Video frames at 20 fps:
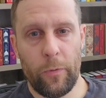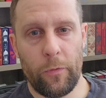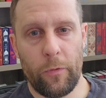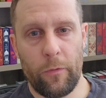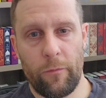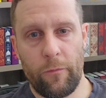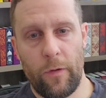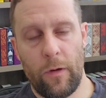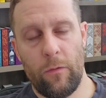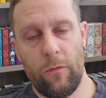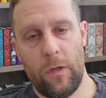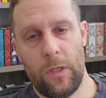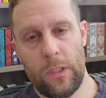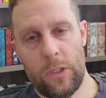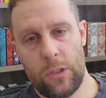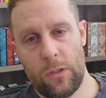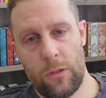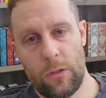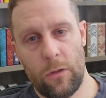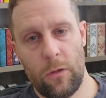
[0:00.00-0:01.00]
build a
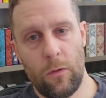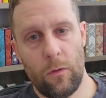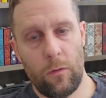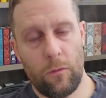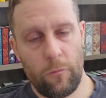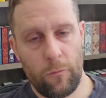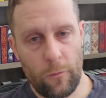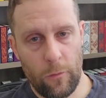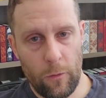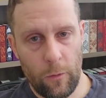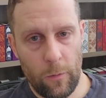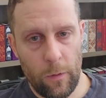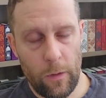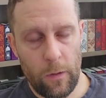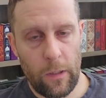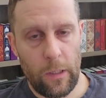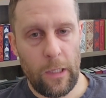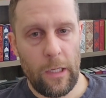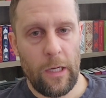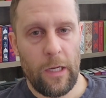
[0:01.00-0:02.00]
foundation to go
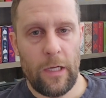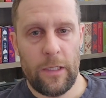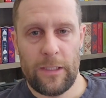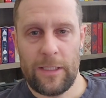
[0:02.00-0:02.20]
forward.